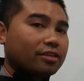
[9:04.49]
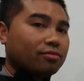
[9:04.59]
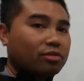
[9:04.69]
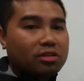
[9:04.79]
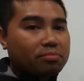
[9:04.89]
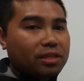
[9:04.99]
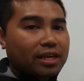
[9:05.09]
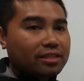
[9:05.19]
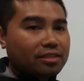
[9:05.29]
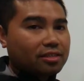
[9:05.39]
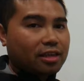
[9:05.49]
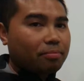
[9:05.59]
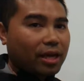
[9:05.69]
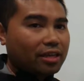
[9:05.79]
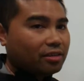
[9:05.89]
Wouldn't it be nice to just get
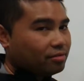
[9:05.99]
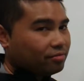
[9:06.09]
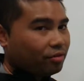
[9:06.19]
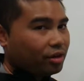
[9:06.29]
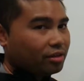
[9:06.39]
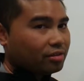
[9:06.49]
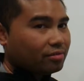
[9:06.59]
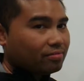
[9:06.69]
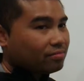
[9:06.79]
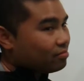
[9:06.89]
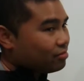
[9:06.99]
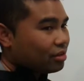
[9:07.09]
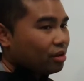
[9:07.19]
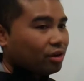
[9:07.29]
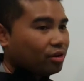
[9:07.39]
paid for it?
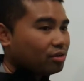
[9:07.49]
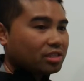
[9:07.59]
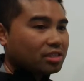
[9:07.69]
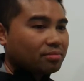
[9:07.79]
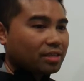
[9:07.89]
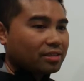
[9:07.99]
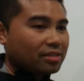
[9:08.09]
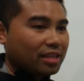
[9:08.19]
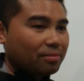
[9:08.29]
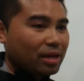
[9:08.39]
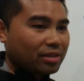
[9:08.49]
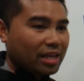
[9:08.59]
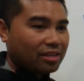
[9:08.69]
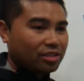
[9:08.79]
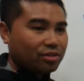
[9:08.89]
So just some things to think about
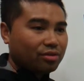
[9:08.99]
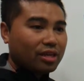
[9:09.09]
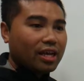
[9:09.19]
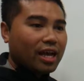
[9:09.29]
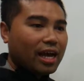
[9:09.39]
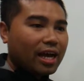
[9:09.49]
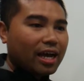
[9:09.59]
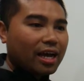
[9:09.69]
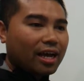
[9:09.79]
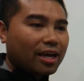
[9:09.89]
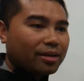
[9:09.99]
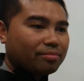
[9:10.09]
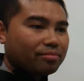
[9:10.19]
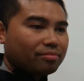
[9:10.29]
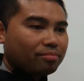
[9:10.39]
that too.
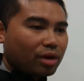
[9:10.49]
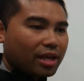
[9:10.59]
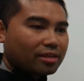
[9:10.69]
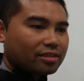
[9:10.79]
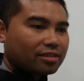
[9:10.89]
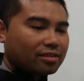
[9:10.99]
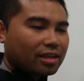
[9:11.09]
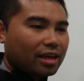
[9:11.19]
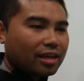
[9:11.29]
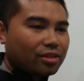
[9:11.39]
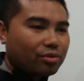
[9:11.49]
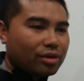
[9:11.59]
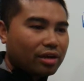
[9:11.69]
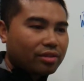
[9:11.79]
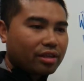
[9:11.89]
Bren threw
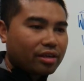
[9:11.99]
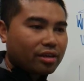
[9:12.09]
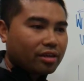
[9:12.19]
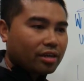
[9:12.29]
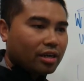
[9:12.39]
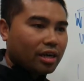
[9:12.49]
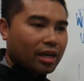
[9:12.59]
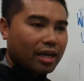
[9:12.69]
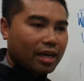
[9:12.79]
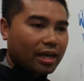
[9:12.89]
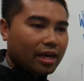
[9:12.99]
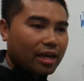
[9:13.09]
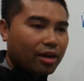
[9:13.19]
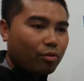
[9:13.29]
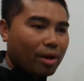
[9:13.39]
out there
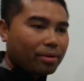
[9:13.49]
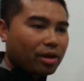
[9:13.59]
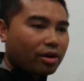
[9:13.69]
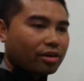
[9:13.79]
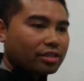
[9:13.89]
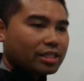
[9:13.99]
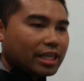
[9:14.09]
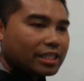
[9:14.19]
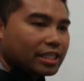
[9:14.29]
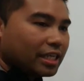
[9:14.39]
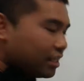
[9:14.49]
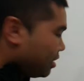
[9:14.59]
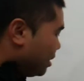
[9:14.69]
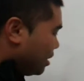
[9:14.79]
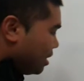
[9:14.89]
webinars, teaching.